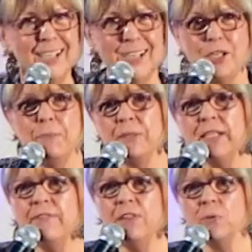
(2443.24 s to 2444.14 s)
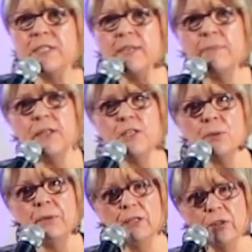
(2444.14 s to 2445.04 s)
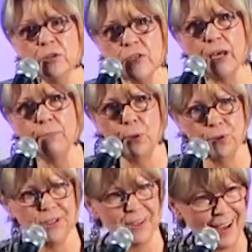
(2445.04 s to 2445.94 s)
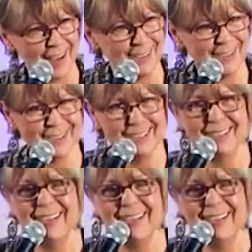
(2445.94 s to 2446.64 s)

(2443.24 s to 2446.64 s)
She believed there was something to be learned on both sides.